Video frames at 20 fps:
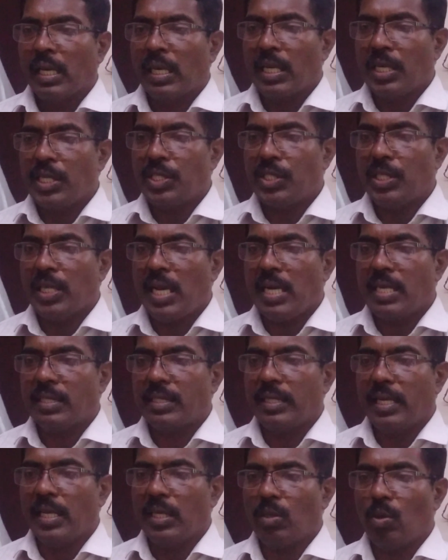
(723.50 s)

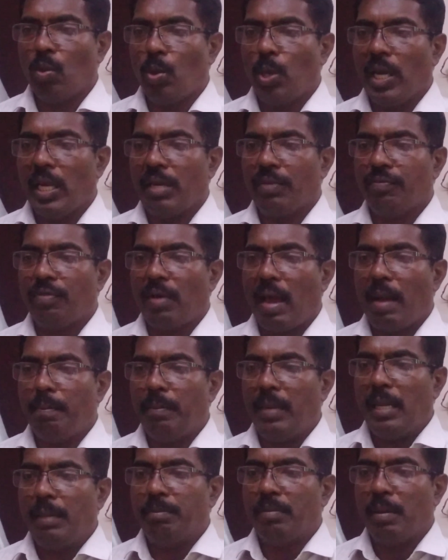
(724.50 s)
Christians including
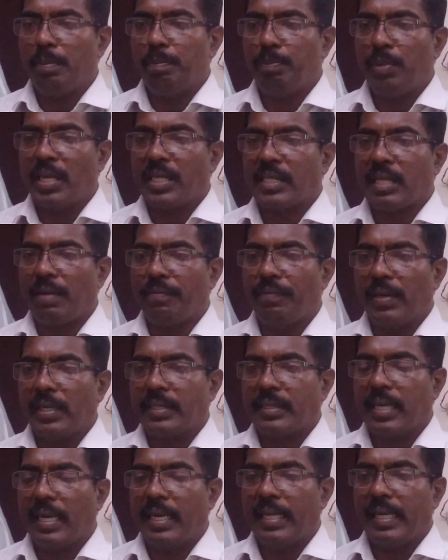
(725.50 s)
family members
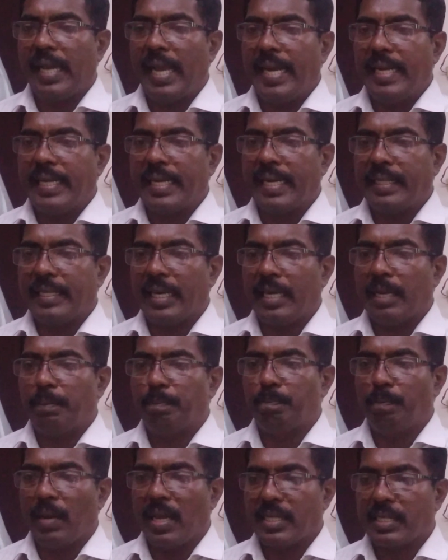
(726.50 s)
affected
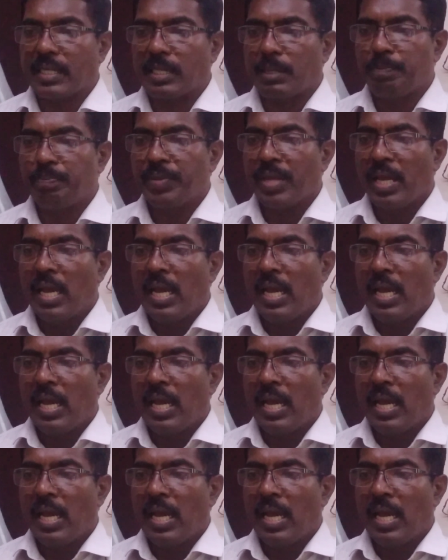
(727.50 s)
800 plus,